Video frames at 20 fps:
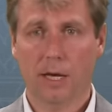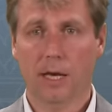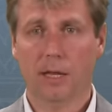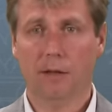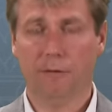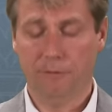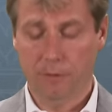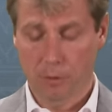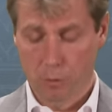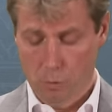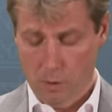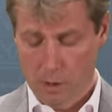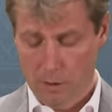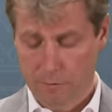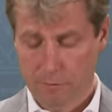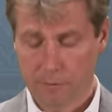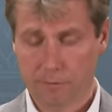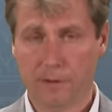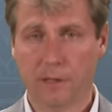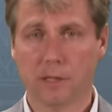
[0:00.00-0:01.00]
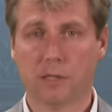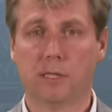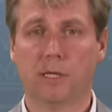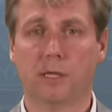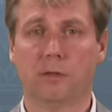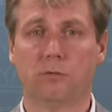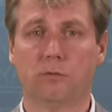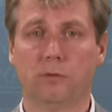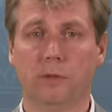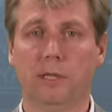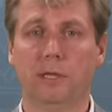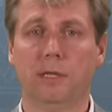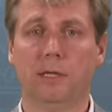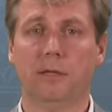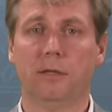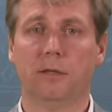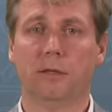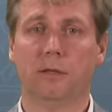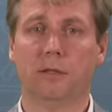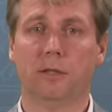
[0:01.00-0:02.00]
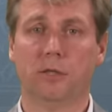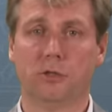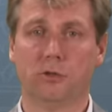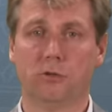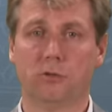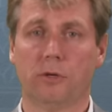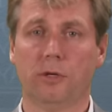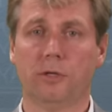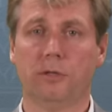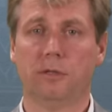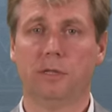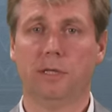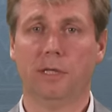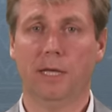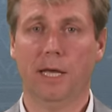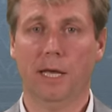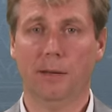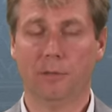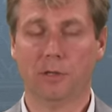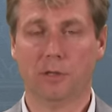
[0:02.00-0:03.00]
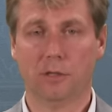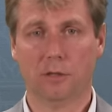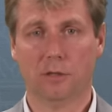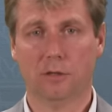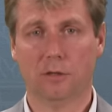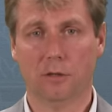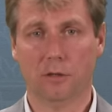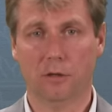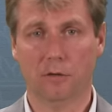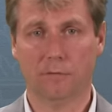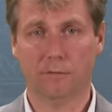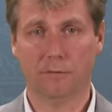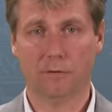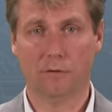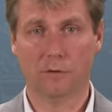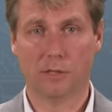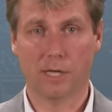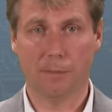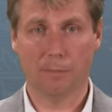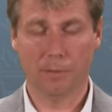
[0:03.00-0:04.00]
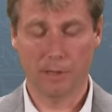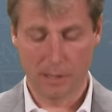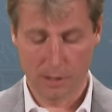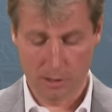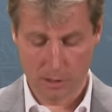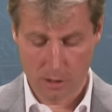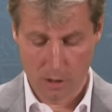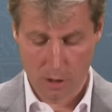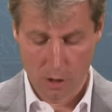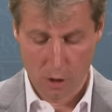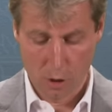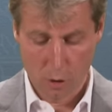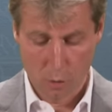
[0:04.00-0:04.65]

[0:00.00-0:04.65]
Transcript: And I think one of the things that really destroyed the image of Zeppelins